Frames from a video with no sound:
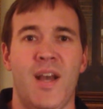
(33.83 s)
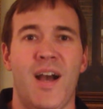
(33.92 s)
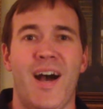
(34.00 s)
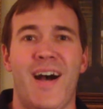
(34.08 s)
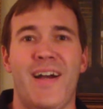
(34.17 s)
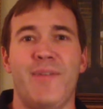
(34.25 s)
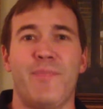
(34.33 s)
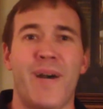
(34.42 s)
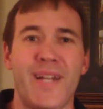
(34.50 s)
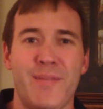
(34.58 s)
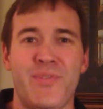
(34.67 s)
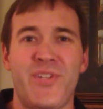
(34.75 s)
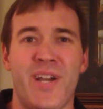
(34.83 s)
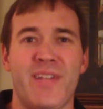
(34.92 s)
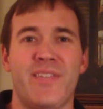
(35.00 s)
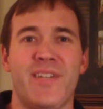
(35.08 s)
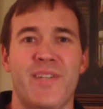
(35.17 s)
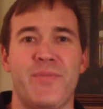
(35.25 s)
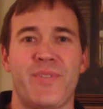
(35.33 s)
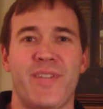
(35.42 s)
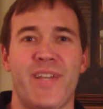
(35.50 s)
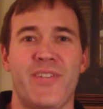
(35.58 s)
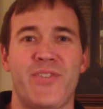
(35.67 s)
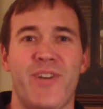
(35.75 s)
Hi, my name's John Sage with
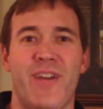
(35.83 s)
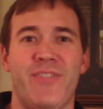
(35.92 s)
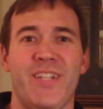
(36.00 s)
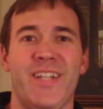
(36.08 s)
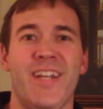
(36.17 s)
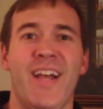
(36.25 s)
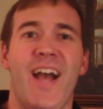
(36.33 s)
Sage Traveling,